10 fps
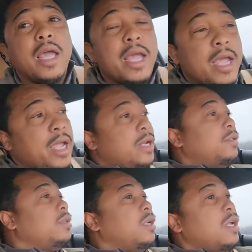
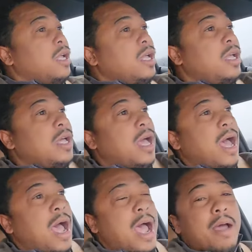And
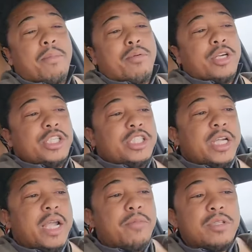I
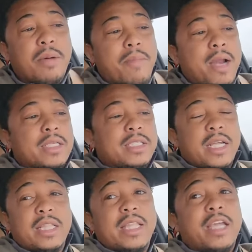appreciate somebody
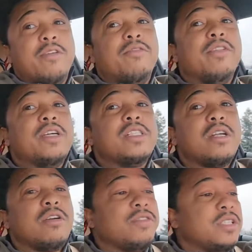saying thank you for their
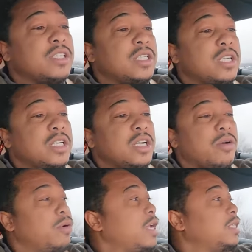service
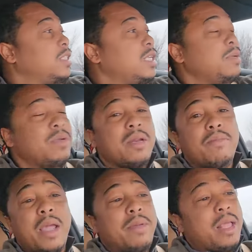when they see me, and
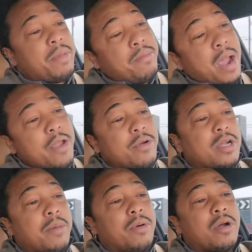maybe let me buy you a
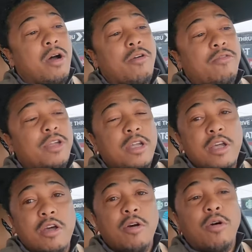cup of coffee
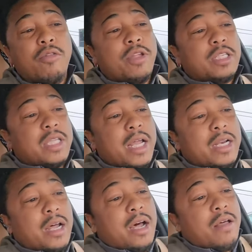or this, that,
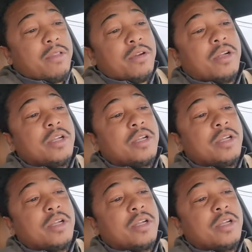and the other,